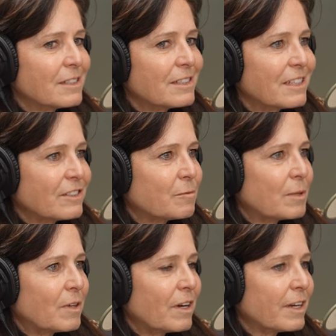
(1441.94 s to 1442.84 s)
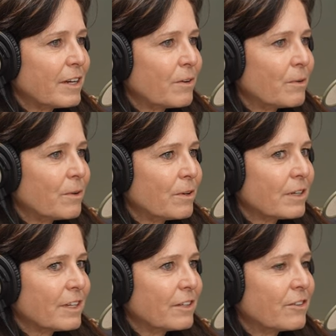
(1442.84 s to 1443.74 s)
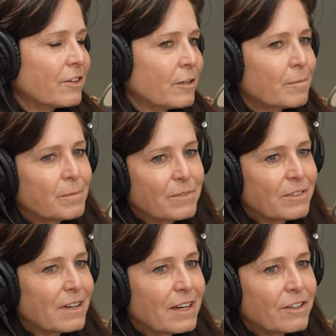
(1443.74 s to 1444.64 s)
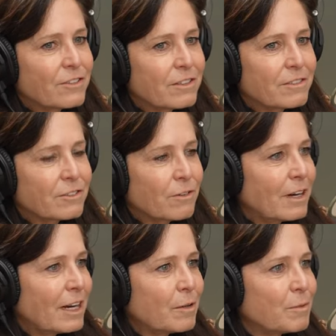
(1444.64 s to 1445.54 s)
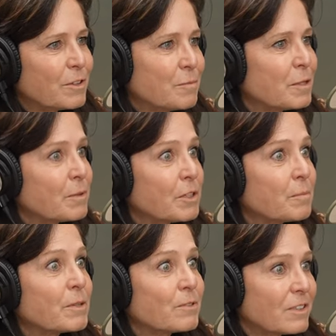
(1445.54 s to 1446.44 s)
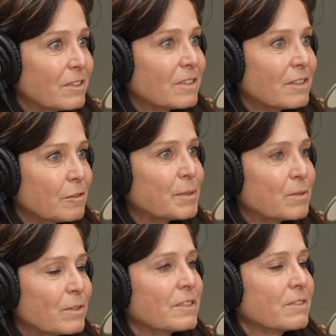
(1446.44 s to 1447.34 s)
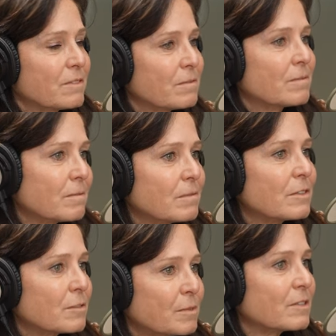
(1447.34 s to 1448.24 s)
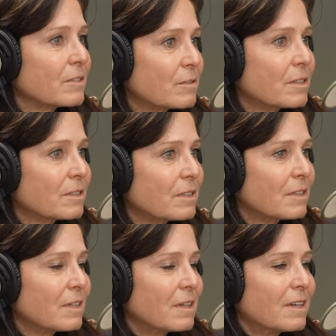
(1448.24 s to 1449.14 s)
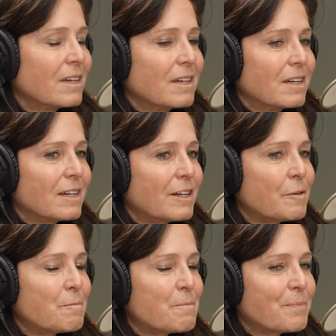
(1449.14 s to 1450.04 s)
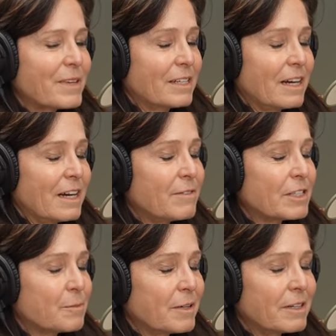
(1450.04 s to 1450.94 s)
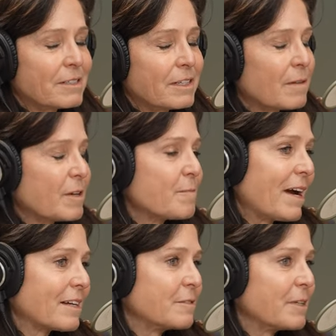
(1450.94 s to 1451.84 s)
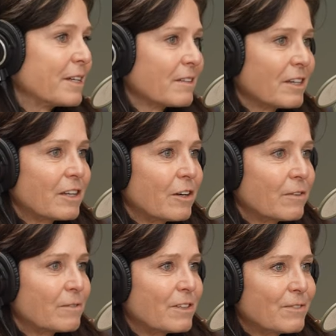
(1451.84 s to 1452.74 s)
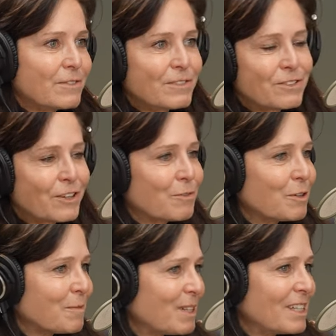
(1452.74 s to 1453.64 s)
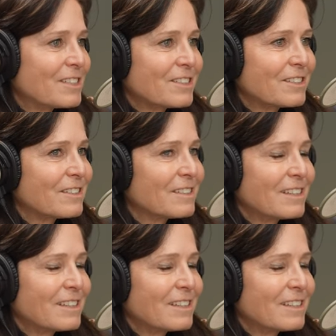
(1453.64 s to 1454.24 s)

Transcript: sense of belonging or kinship slash tribe with the people you built you built this this business with. Yeah. Um, and I've experienced it coming back to me. Like you know, you, you start one place,